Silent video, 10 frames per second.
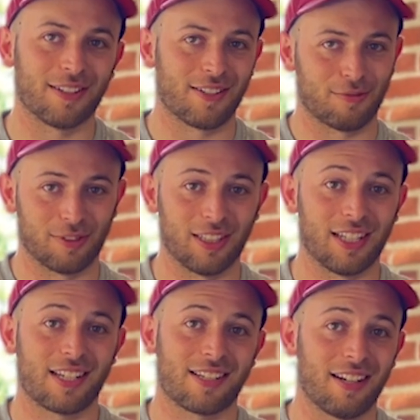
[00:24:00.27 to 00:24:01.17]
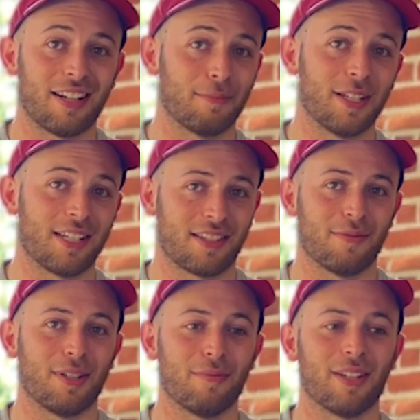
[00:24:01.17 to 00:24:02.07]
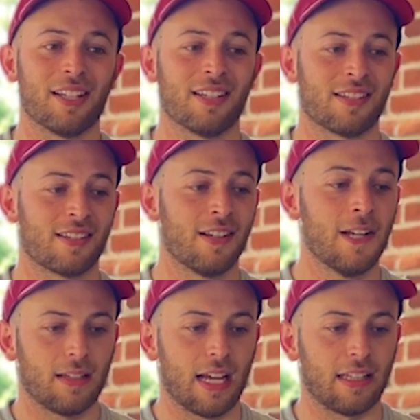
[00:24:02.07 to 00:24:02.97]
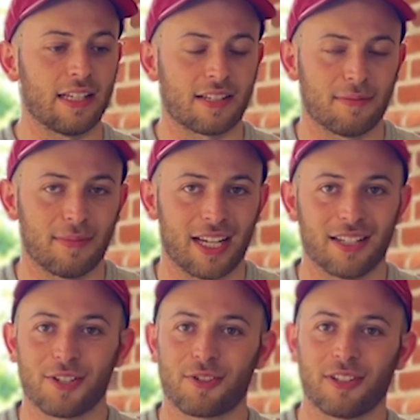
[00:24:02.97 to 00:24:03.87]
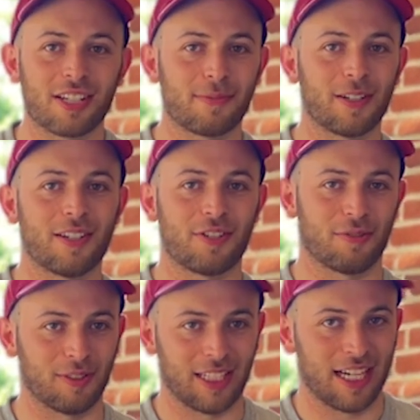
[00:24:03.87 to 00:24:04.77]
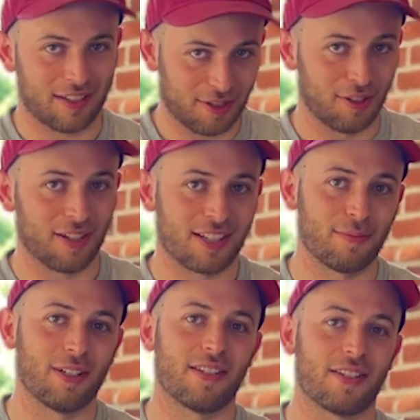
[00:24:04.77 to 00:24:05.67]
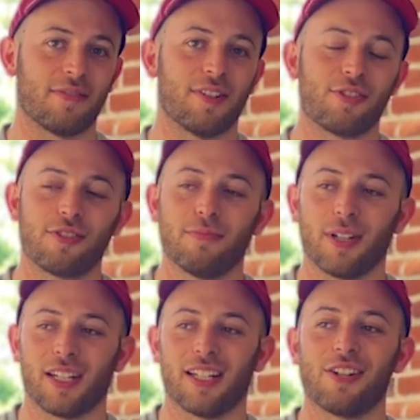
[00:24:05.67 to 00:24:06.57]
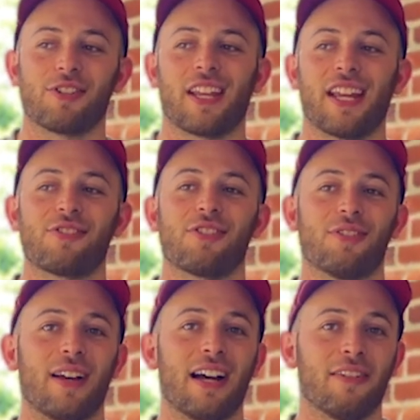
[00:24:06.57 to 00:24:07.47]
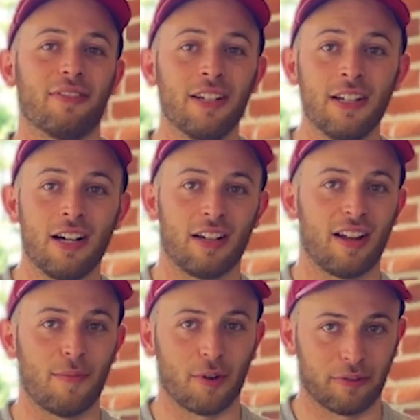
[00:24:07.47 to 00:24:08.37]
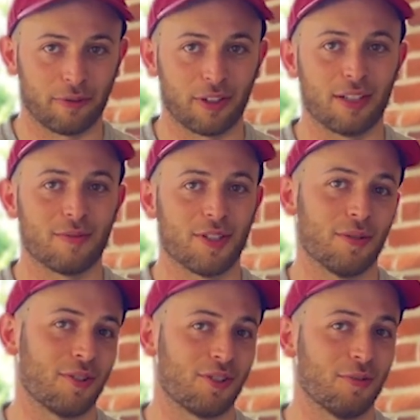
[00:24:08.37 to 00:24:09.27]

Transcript: is a really exciting place to be, because at least in my industry experience, you're really executing someone else's vision, but in education you have a lot more freedom to do what you